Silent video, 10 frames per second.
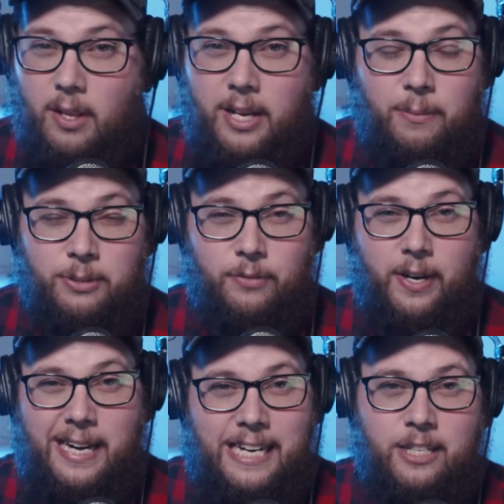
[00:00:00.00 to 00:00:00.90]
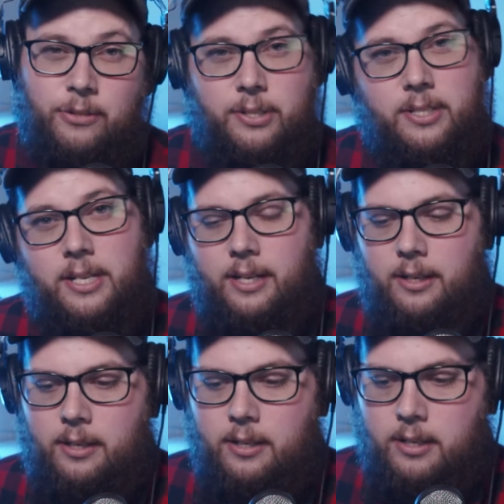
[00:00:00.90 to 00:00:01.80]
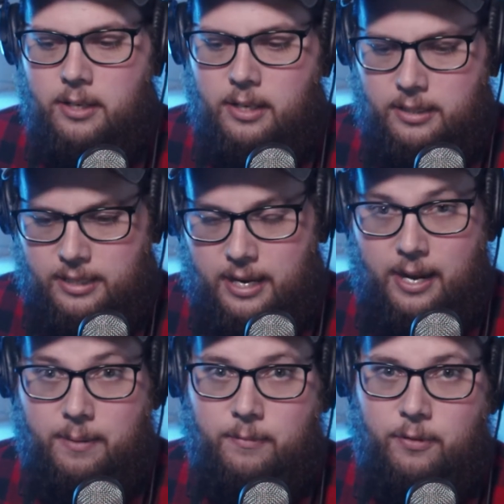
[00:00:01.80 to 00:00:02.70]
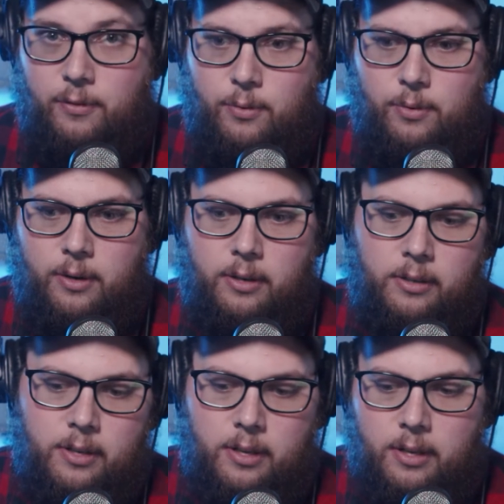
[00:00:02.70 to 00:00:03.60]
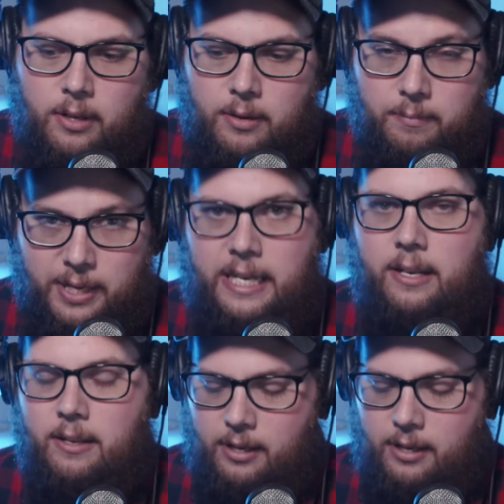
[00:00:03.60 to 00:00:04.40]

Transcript: it was a very interesting time for me.